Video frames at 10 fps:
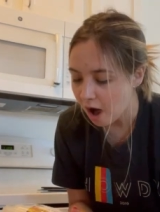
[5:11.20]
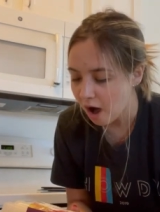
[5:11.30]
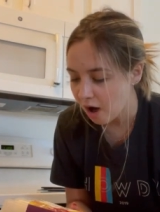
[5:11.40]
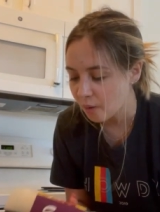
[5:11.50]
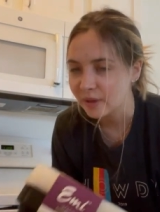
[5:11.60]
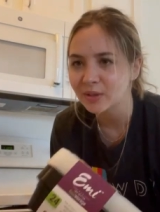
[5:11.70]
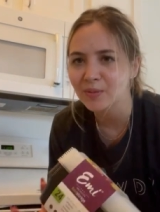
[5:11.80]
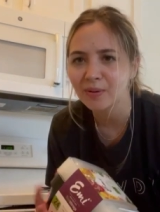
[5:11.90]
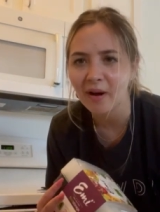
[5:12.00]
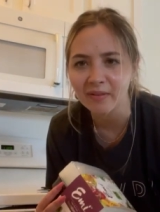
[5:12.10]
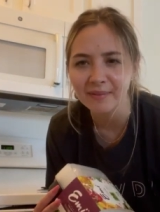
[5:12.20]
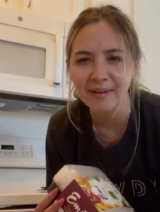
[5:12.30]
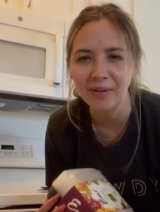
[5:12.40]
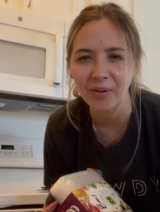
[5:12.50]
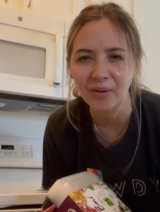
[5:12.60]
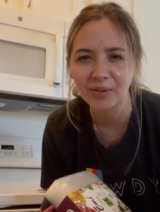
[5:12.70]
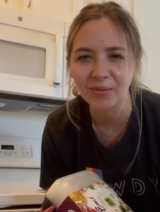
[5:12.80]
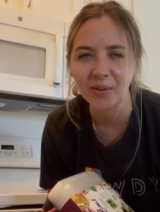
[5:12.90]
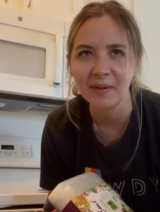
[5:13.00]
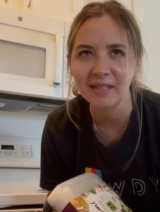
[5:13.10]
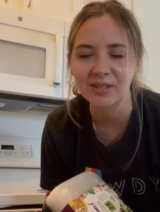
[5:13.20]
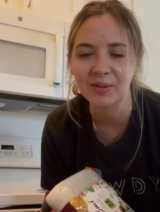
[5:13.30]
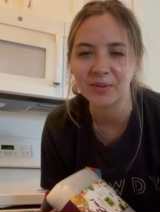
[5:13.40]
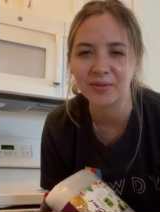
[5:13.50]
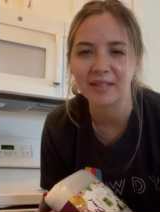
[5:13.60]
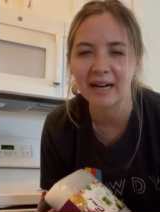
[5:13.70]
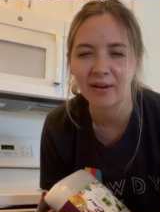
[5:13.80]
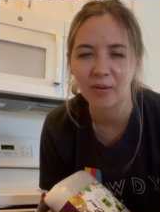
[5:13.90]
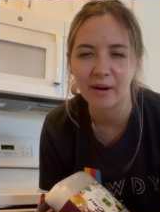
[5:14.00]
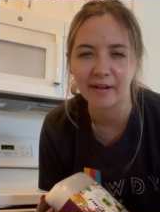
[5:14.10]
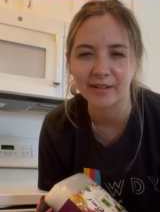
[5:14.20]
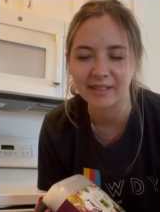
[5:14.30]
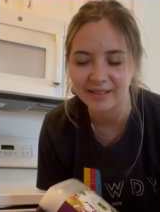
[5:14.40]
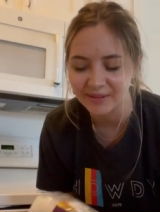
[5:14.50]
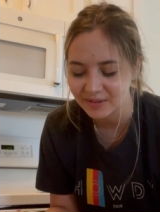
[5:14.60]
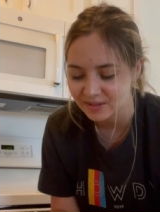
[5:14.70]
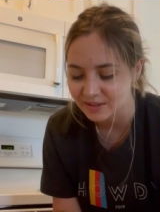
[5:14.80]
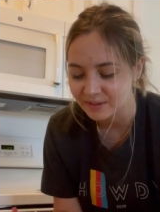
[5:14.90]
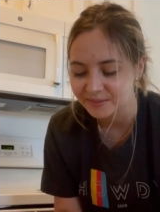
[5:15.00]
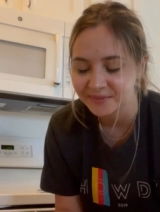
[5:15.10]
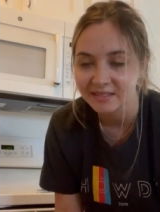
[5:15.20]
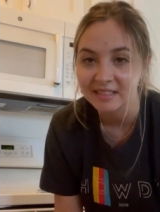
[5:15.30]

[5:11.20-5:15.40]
Oh, it was probably my old roommates who moved out a while ago, so